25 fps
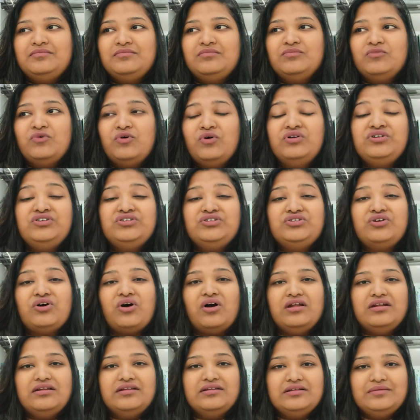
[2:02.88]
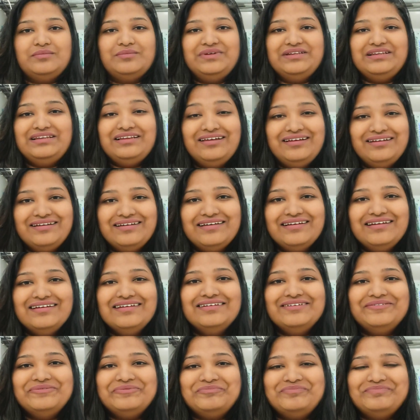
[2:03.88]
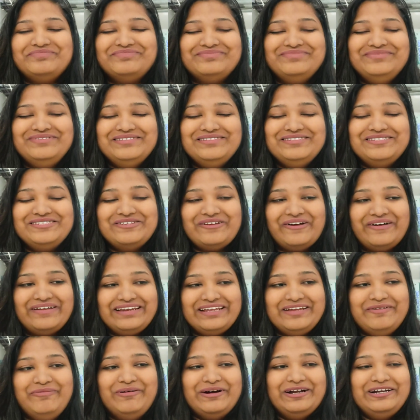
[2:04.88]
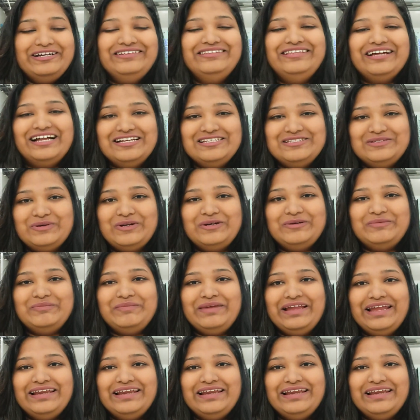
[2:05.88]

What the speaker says: more tolerable. Sorry, but that's what